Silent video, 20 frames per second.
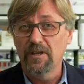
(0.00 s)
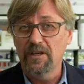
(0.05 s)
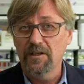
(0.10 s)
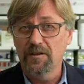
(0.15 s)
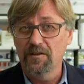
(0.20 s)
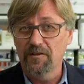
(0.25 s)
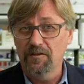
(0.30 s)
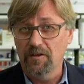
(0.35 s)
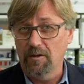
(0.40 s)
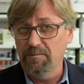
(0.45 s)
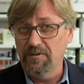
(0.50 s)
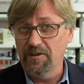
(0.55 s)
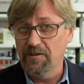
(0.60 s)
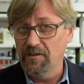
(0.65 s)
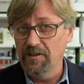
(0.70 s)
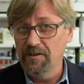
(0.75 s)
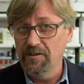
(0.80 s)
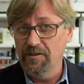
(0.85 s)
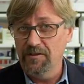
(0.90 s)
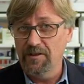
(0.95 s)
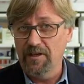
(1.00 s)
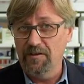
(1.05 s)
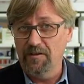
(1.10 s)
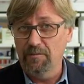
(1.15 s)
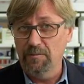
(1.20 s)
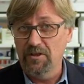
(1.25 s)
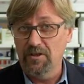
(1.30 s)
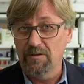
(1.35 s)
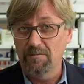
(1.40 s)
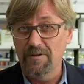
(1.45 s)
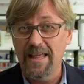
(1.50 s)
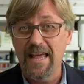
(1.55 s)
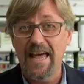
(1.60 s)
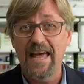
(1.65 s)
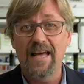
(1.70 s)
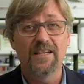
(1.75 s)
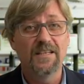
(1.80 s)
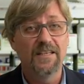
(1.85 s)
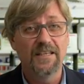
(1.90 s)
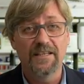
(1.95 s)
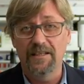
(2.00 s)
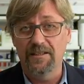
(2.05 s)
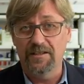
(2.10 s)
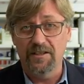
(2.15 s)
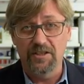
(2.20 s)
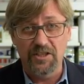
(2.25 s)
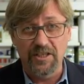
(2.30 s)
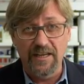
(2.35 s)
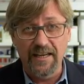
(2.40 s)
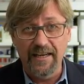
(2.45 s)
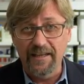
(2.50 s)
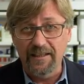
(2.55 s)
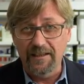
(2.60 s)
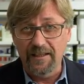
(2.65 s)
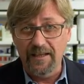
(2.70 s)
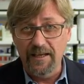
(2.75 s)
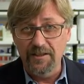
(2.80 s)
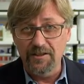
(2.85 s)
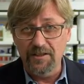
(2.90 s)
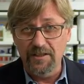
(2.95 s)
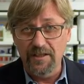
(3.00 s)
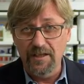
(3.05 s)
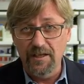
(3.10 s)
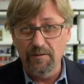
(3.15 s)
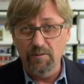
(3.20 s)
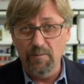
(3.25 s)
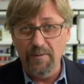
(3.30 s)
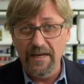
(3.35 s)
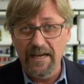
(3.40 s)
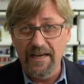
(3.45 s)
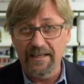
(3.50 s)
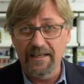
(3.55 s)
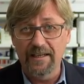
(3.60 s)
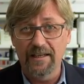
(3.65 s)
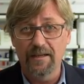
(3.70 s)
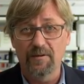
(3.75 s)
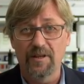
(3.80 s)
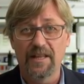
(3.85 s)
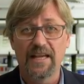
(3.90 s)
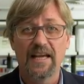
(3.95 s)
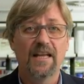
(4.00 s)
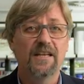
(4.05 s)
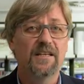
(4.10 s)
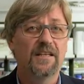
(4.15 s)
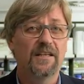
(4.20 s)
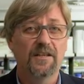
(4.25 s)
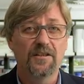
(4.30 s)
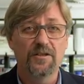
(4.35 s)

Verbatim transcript: We could stop disease transmission without needing to genetically engineer Wolbachia, without